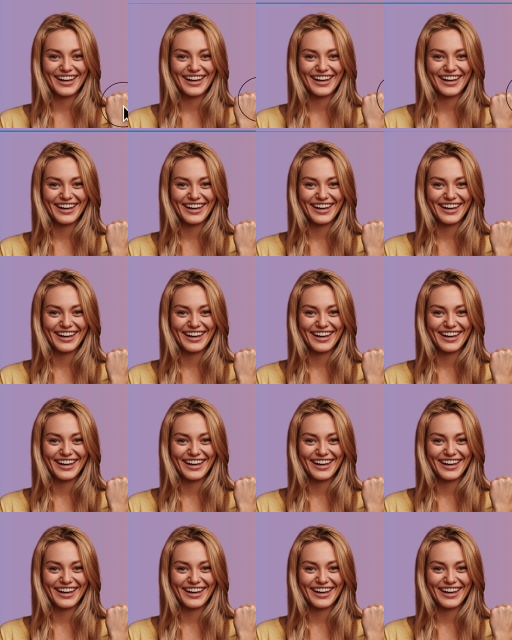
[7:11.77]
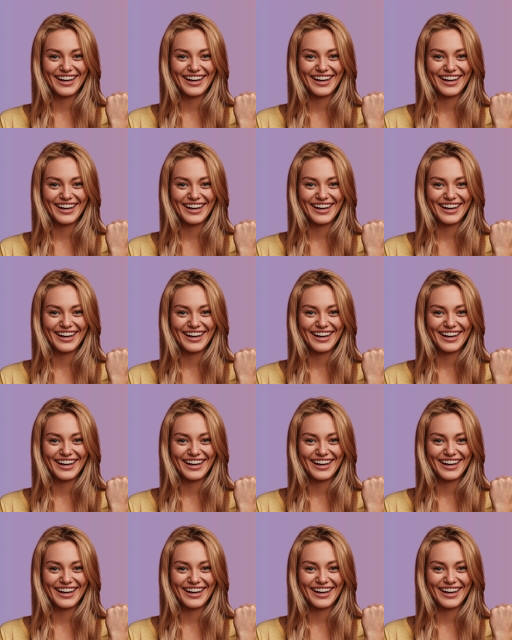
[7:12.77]

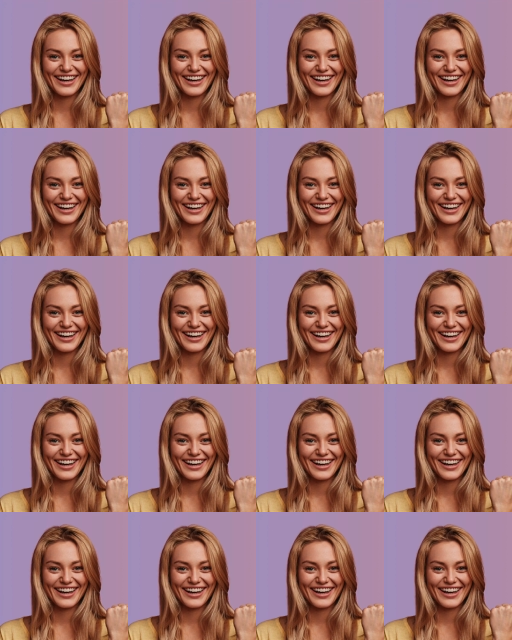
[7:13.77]
(silence)